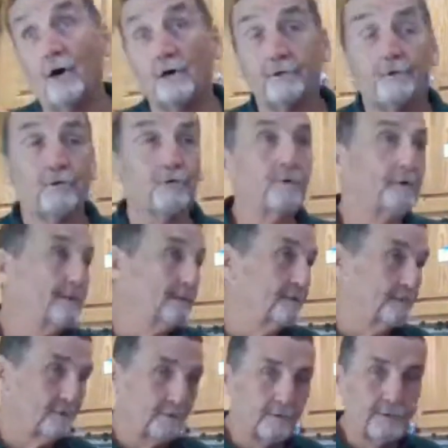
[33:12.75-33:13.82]

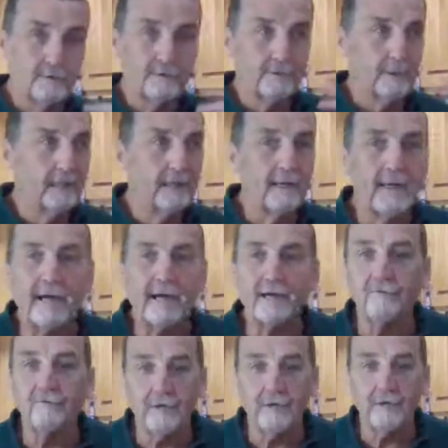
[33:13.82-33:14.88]
Arcturians or they're the
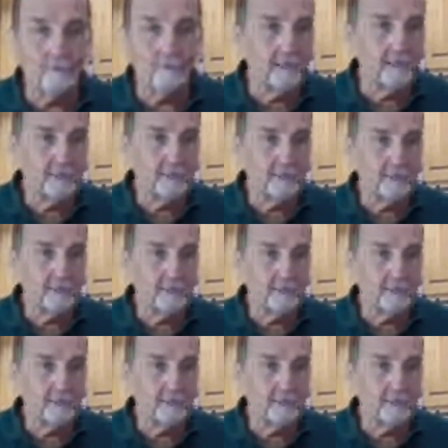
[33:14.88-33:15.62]
Galactic Federation. The